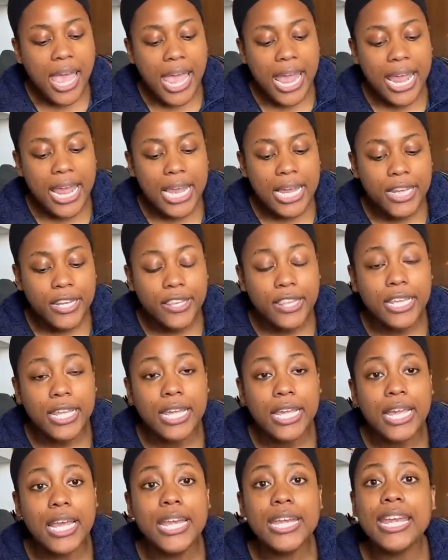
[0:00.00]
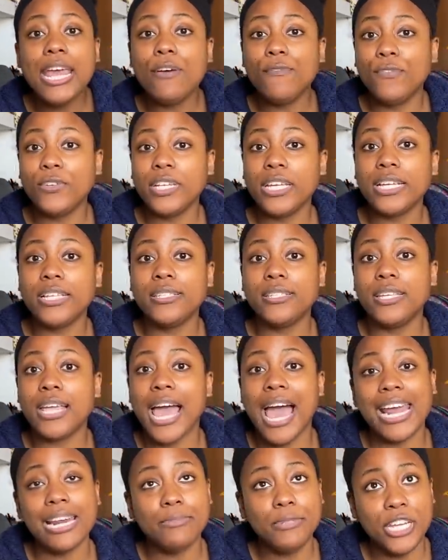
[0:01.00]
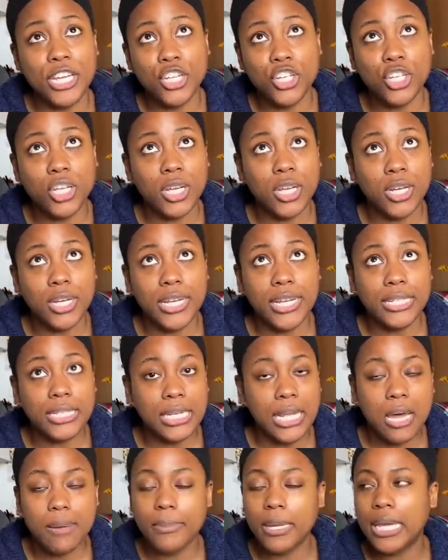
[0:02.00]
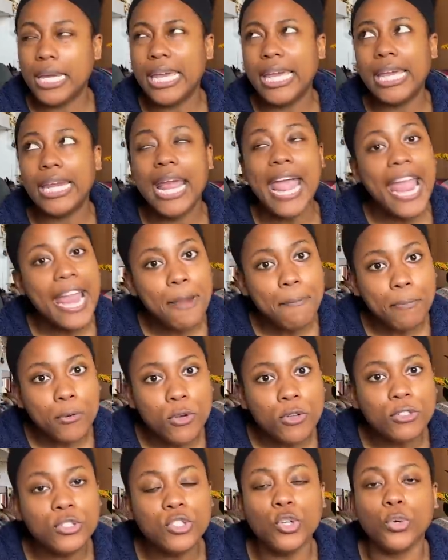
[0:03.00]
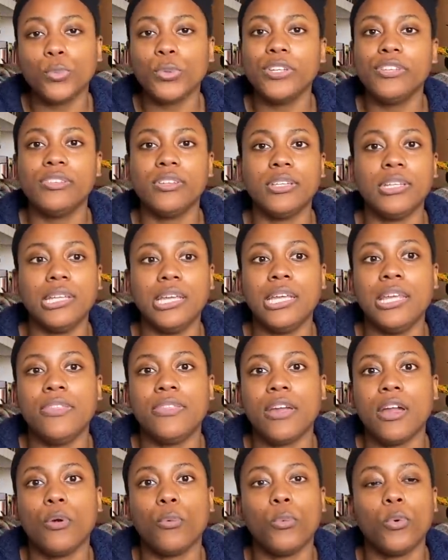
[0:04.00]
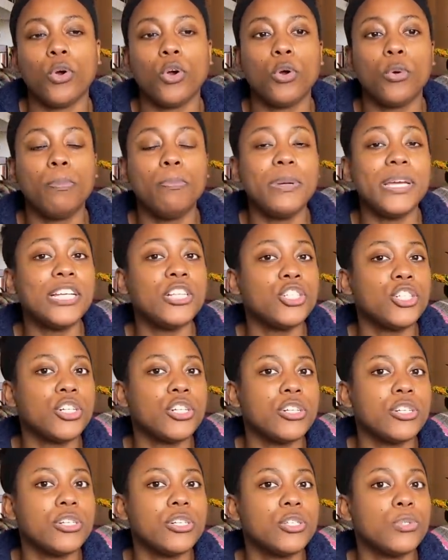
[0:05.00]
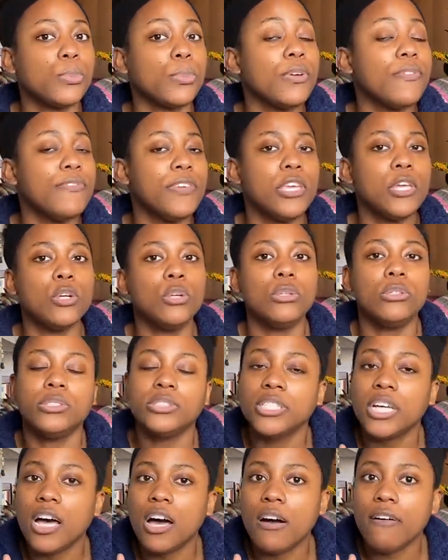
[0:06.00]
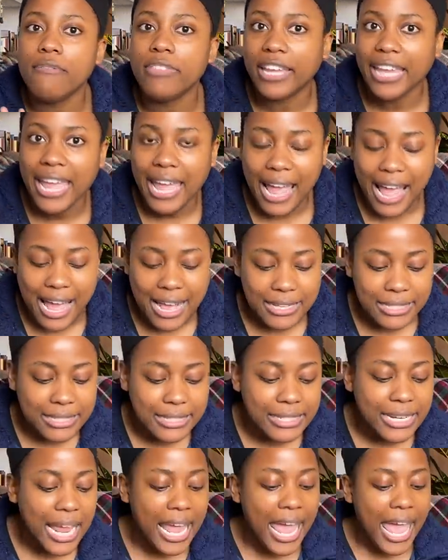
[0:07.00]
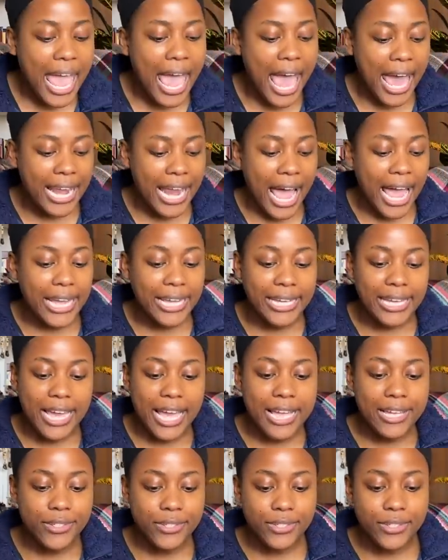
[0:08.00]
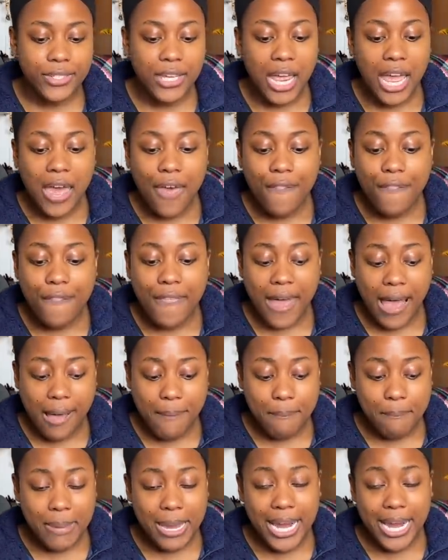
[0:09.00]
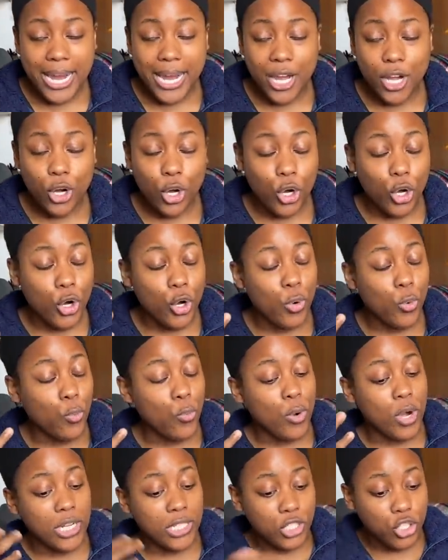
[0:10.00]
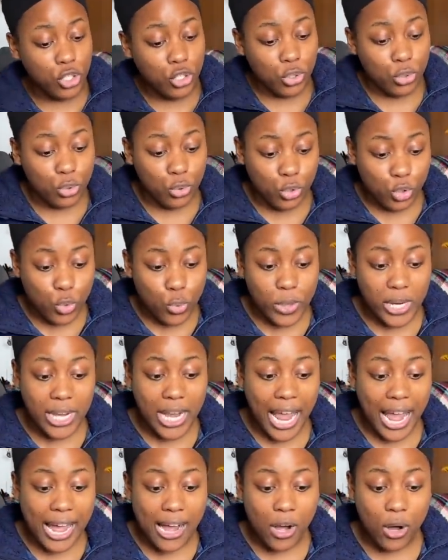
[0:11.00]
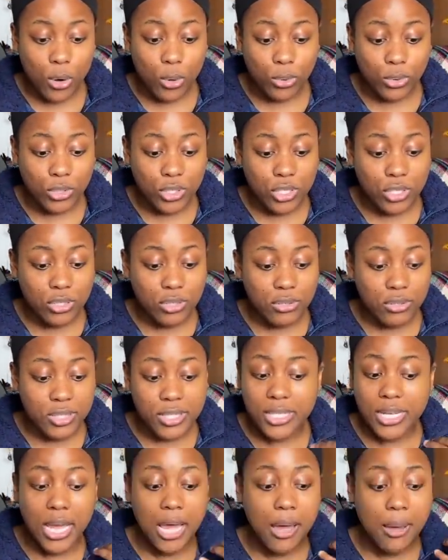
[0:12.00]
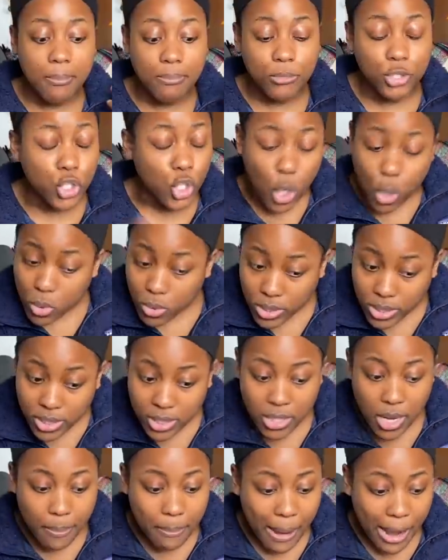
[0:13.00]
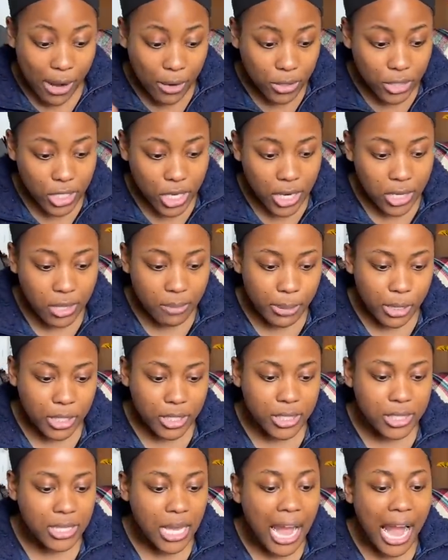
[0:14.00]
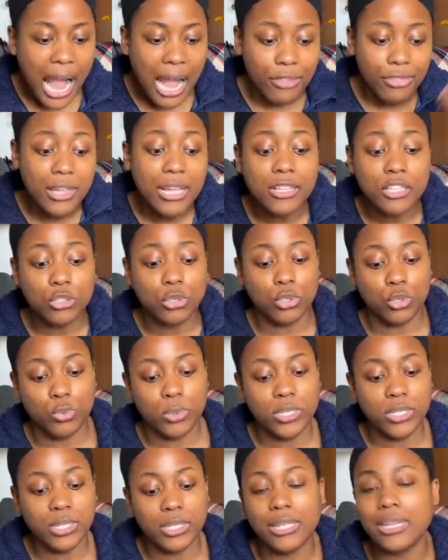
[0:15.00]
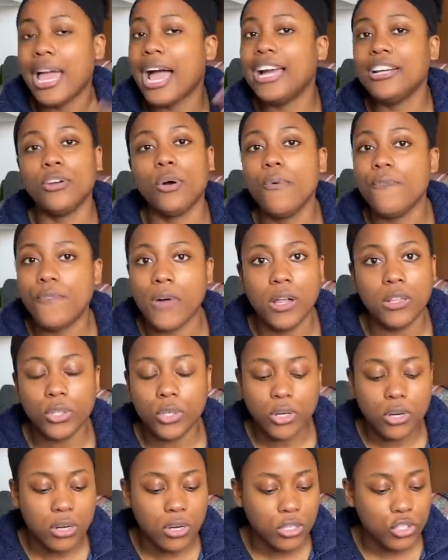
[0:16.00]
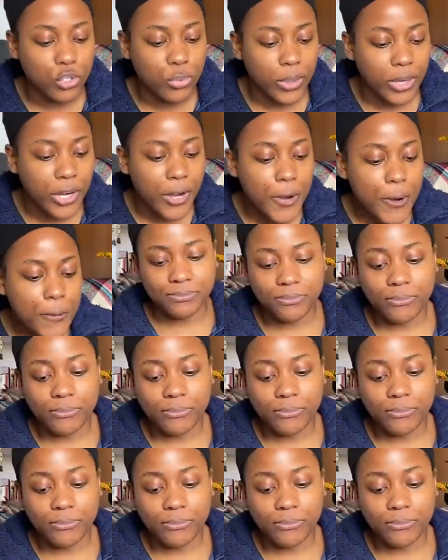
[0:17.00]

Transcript: And the Netflix adaptation is coming in April. So recently there were pictures revealed of the cast. And I guess that made her want to tweet out some jokes about the books. I think this was recently. I don't follow her on Twitter.